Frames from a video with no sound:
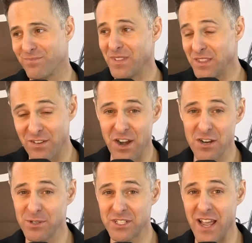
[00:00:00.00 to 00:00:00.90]
the
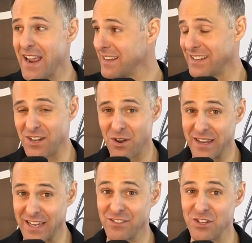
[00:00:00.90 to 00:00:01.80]
variable side, you know, it
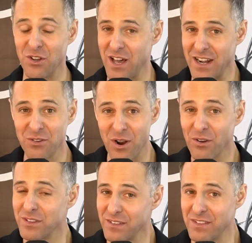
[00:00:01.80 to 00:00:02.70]
gives you a lot of
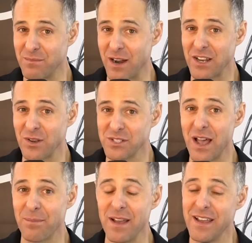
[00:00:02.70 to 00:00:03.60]
growth if the market goes
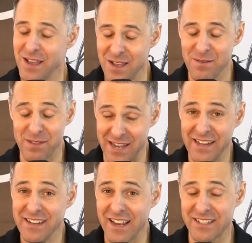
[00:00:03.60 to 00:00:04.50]
up, but the
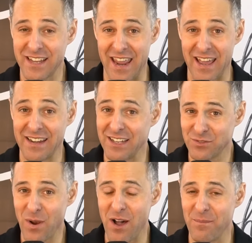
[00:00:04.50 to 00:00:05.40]
index can as
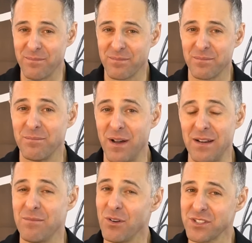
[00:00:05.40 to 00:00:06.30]
well. But
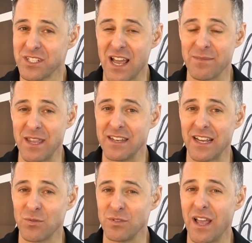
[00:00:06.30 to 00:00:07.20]
most of the time the
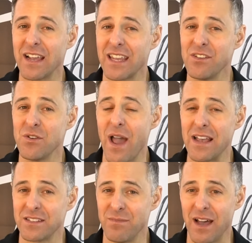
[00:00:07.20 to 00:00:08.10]
index will not give you
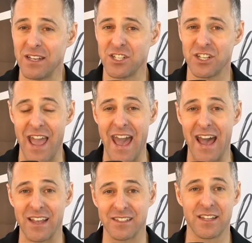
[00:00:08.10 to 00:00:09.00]
as much
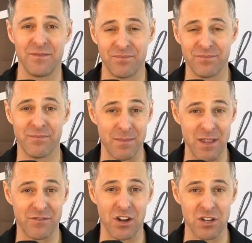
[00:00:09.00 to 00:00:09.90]
as maybe
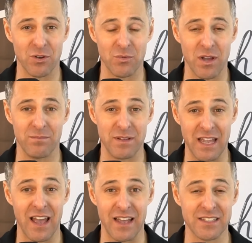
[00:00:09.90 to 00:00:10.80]
a variable would,
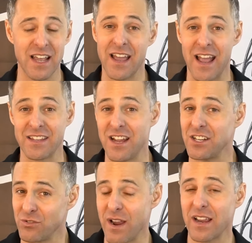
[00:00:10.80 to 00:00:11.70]
because it's not
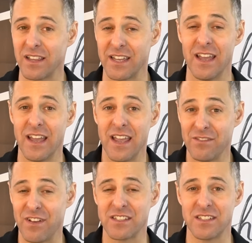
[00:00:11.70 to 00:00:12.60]
directly
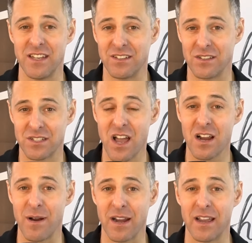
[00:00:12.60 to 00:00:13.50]
invested into the stock
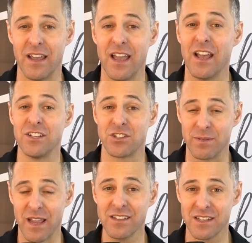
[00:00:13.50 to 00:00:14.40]
market. And so
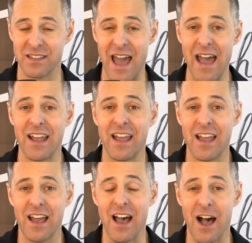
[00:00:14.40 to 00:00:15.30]
because of that,
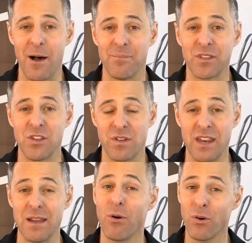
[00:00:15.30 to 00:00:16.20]
um, you get
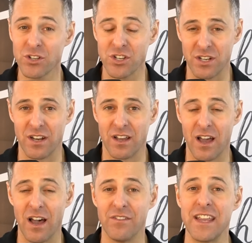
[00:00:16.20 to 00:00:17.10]
a portion
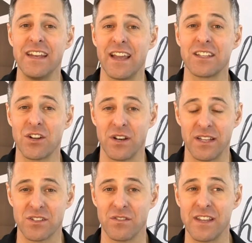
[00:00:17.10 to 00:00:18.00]
of the index
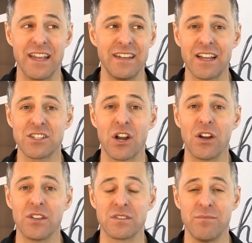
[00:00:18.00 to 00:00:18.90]
earnings. So if the index
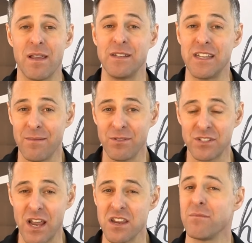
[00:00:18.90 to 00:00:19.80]
earns maybe ten
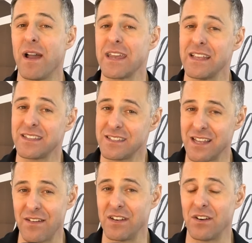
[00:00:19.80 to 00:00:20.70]
percent, you might get
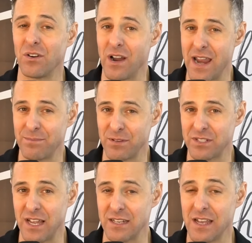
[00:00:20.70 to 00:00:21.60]
seven or eight
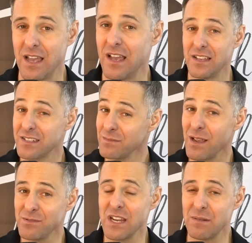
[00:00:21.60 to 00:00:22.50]
percent.
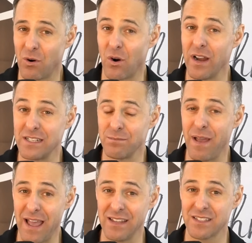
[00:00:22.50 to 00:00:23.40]
Sometimes you get more. It
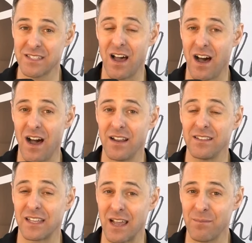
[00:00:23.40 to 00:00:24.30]
depends on
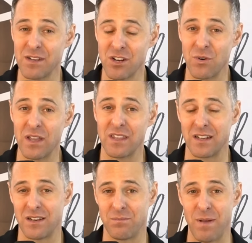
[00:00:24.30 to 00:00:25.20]
the company you're with, and it
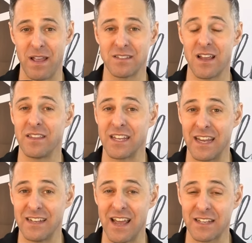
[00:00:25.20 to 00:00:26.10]
depends on the
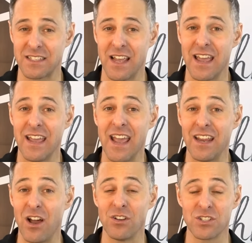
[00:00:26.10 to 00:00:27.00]
index and
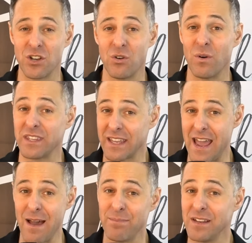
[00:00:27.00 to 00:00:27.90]
also what the
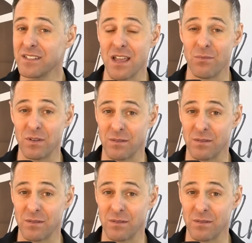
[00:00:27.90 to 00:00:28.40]
cap is and what the